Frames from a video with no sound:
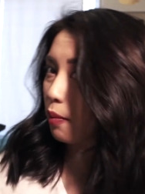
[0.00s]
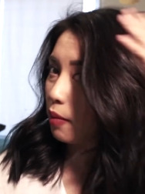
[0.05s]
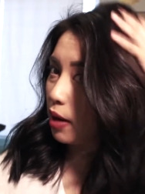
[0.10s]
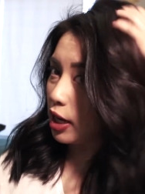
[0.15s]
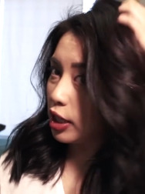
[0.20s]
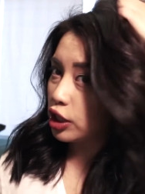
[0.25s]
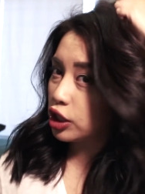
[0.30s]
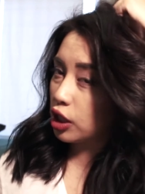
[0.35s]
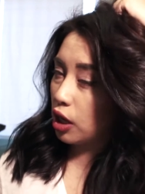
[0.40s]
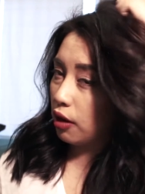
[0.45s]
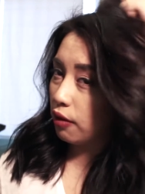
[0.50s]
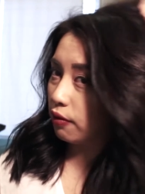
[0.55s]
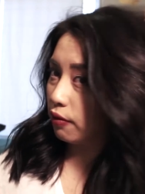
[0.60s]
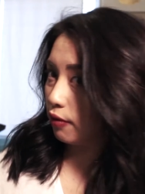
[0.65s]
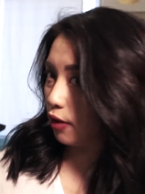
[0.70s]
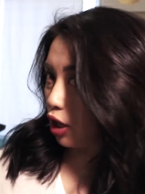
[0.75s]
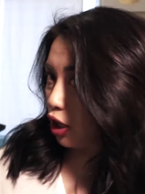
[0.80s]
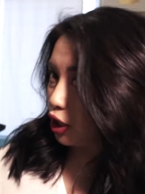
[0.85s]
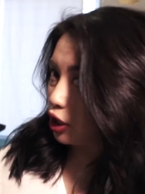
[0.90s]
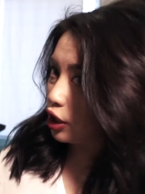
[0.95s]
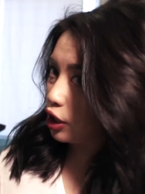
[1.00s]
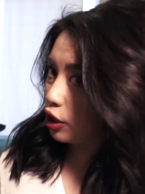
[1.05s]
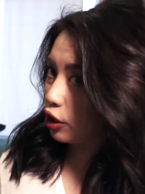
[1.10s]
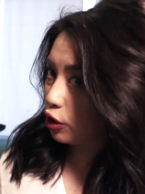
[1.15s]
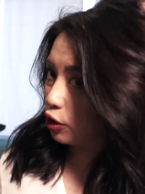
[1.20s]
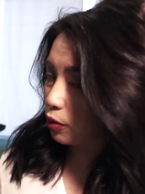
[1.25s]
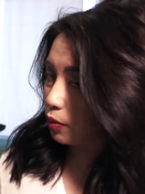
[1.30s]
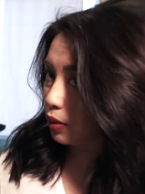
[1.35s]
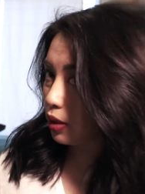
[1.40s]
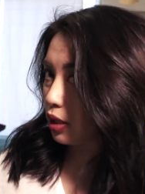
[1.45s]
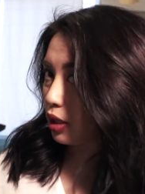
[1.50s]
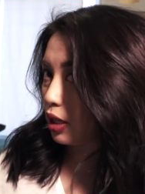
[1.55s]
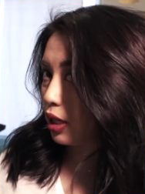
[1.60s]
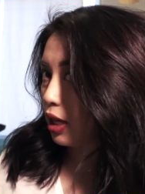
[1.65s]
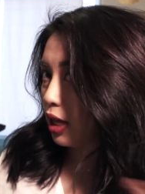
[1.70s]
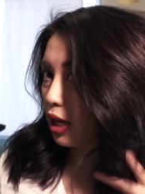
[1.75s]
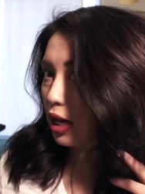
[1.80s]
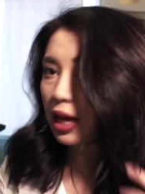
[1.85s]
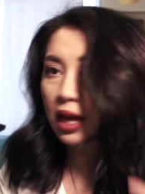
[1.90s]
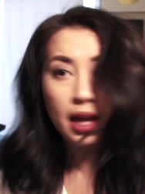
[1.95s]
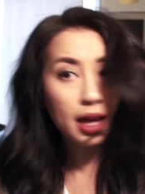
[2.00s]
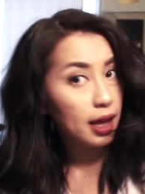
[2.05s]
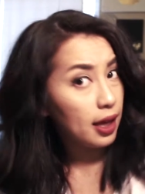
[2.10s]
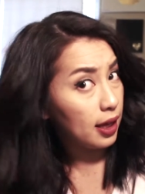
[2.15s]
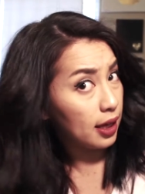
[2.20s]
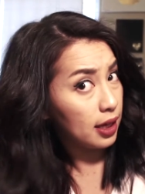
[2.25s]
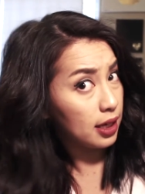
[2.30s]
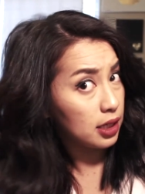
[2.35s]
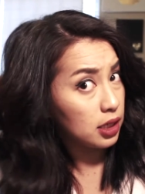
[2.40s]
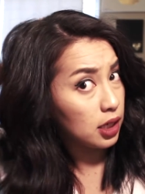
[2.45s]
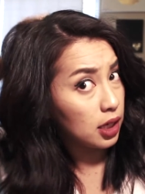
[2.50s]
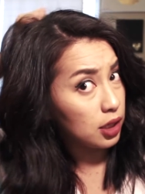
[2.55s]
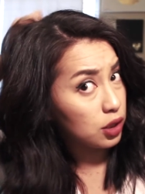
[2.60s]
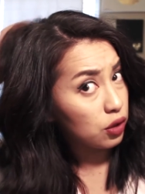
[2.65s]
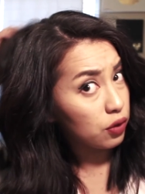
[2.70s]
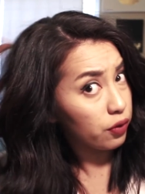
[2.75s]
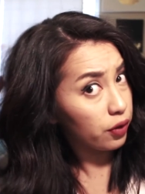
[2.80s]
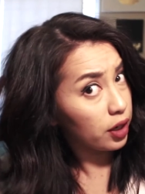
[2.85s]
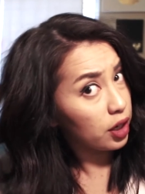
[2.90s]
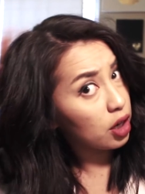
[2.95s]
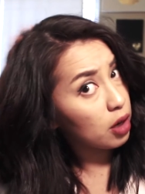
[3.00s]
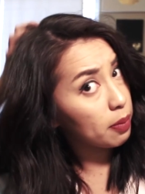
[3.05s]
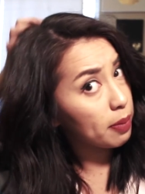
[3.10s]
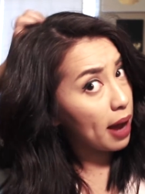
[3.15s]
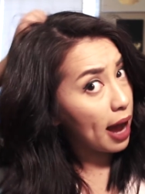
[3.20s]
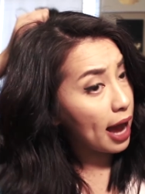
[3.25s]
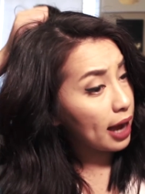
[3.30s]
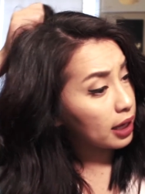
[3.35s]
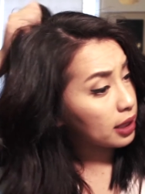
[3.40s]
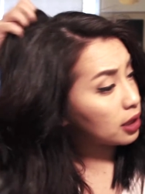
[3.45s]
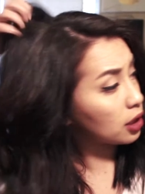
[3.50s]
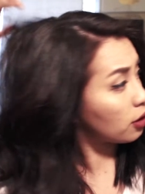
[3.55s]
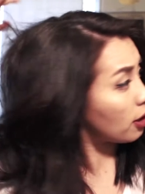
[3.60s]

much of volume. And don't forget your back, the